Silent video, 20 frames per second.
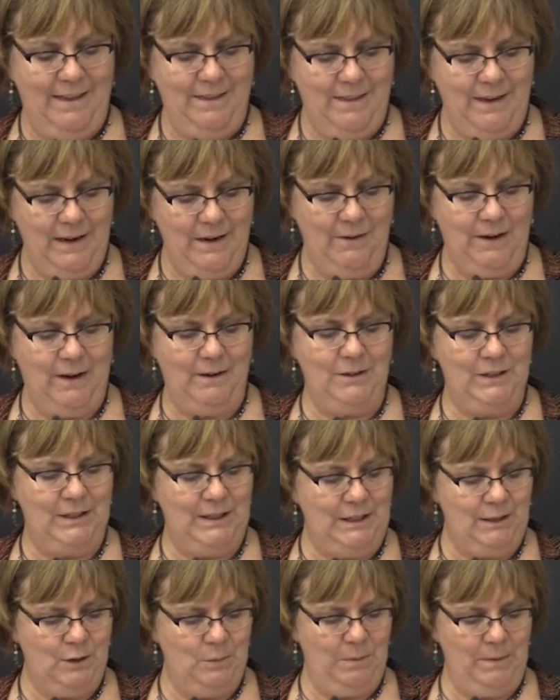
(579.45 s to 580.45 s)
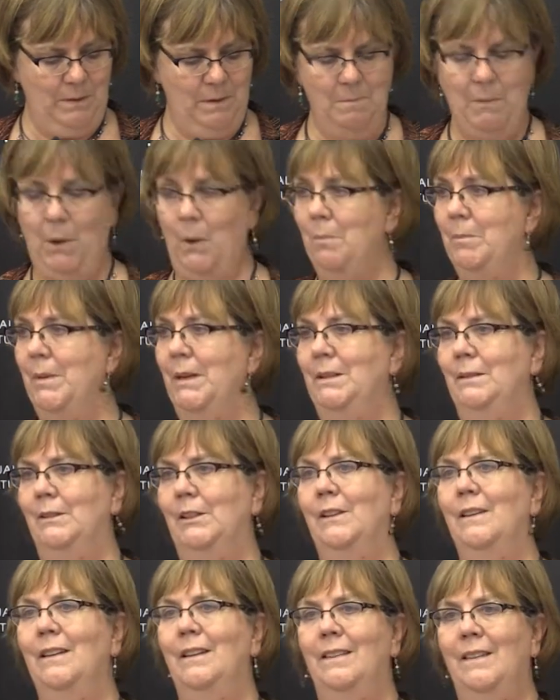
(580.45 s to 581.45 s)
there are teachable
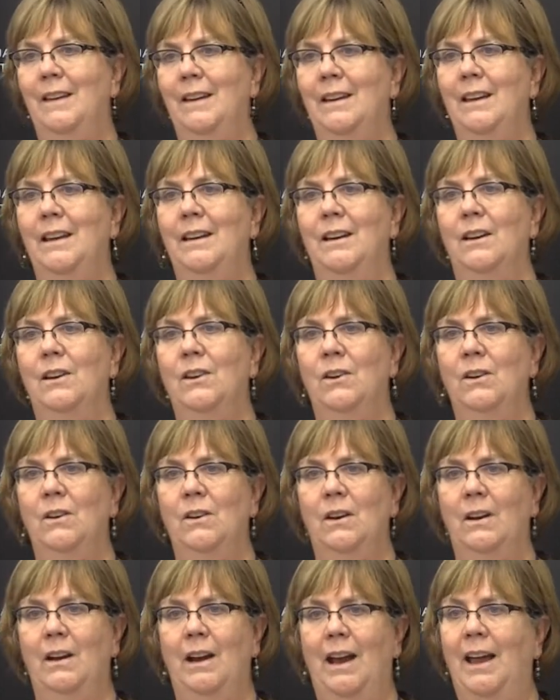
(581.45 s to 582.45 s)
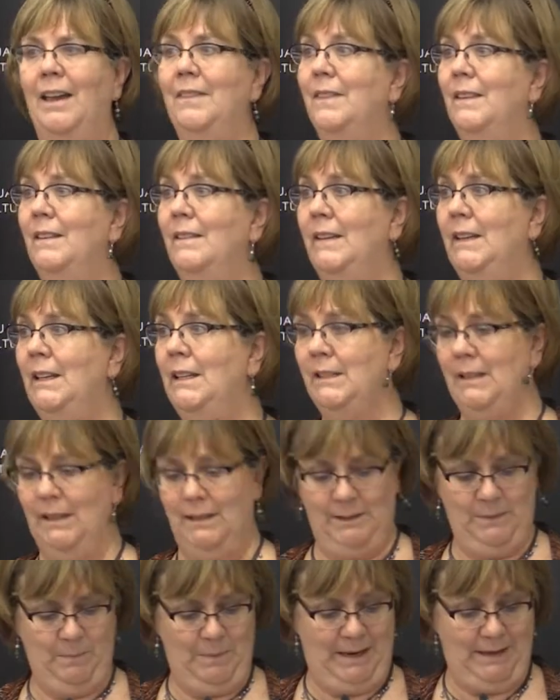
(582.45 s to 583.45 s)
moments that can occur at the least
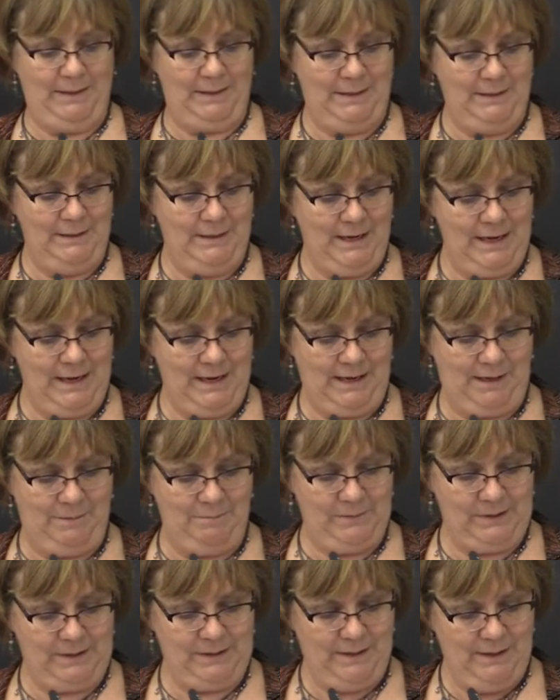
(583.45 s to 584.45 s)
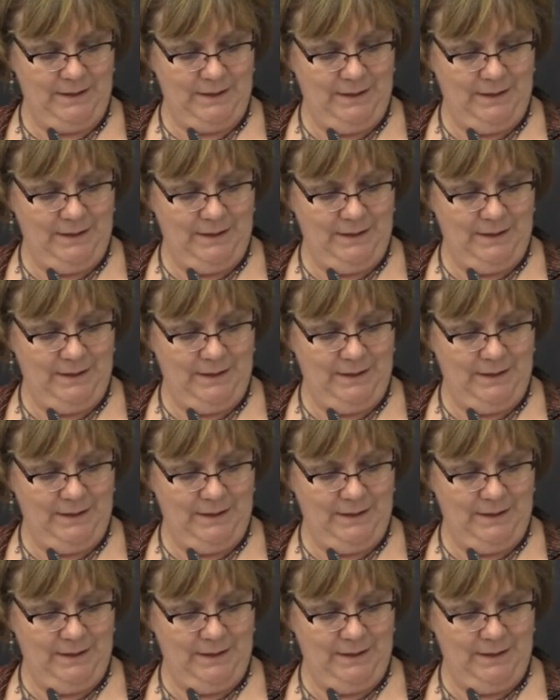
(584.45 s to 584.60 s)
expected times